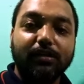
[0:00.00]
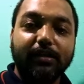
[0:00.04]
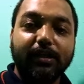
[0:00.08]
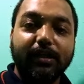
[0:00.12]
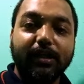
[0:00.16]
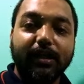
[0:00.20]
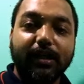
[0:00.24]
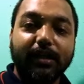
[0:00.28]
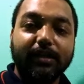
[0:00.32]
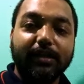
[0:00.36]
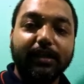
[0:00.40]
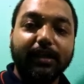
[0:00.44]

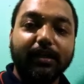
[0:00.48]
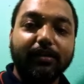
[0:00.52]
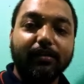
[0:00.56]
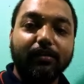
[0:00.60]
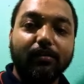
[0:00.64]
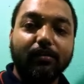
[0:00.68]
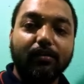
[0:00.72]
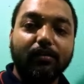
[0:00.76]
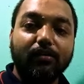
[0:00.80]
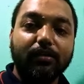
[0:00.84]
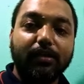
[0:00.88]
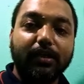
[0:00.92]
the attack
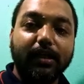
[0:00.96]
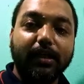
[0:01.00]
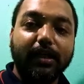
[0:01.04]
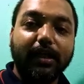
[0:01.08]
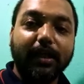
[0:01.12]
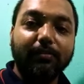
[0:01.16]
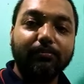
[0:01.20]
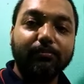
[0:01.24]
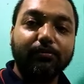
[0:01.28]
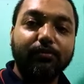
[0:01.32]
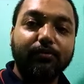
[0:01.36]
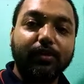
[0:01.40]
or they
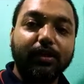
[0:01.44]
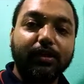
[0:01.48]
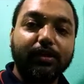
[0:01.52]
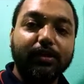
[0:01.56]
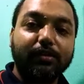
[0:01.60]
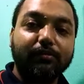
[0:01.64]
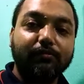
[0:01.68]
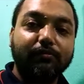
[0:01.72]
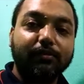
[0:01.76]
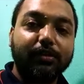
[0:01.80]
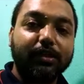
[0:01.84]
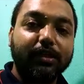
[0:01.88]
come
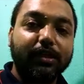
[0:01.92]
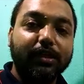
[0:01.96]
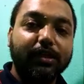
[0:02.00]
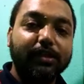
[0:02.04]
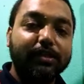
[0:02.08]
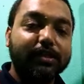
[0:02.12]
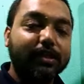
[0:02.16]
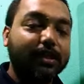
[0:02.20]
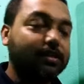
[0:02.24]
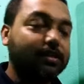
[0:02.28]
together with each